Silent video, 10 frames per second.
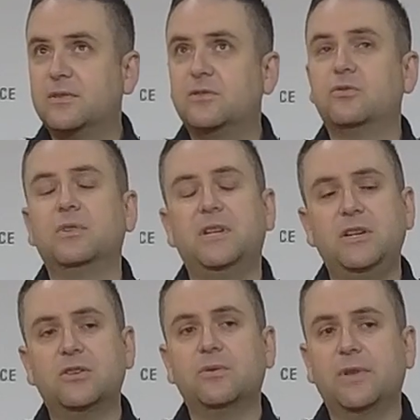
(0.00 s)

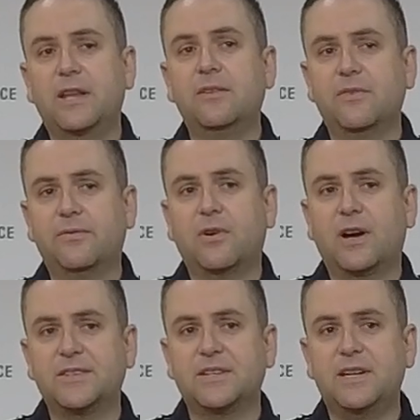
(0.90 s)
traditional end of the
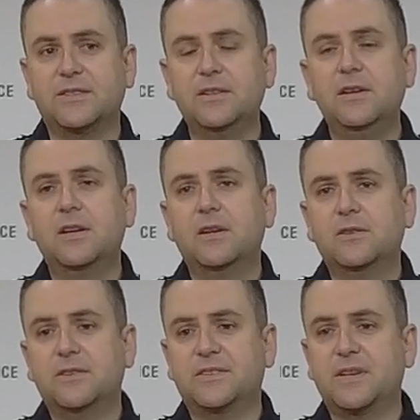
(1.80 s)
fire season
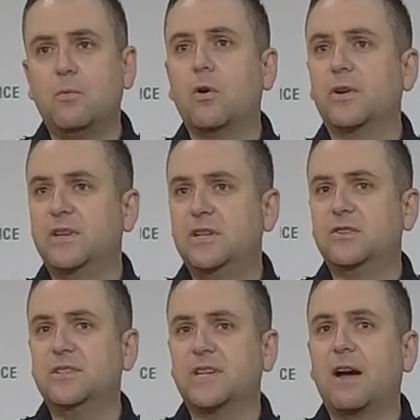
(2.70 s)
to see what
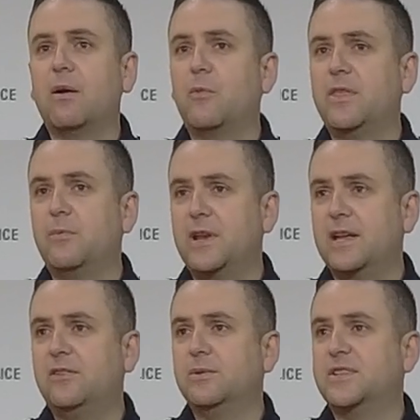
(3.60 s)
conditions are and whether we
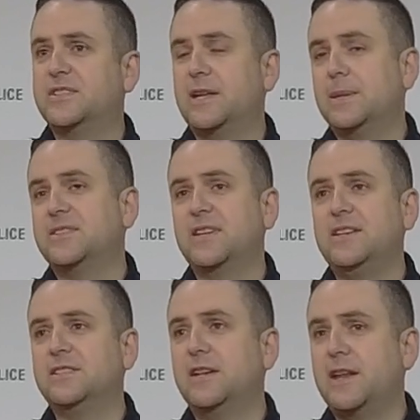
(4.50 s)
need to extend the
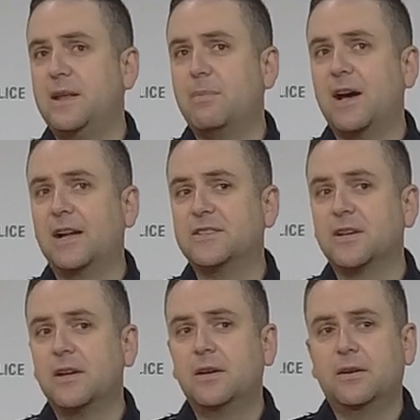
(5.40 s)
season in any parts.
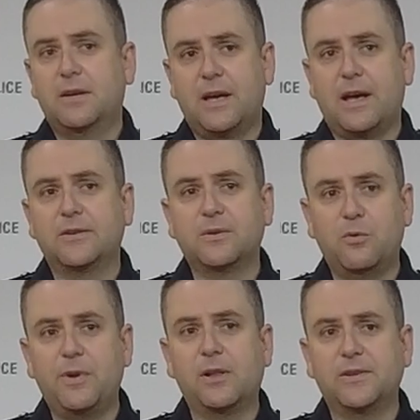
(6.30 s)
So we'll
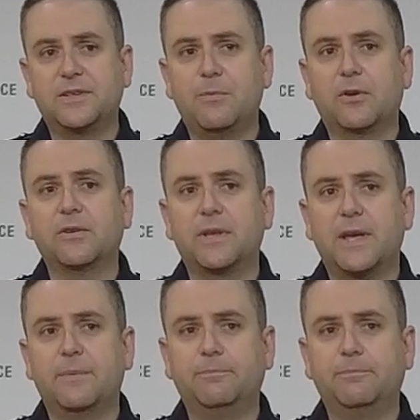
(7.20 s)
be closely monitoring that.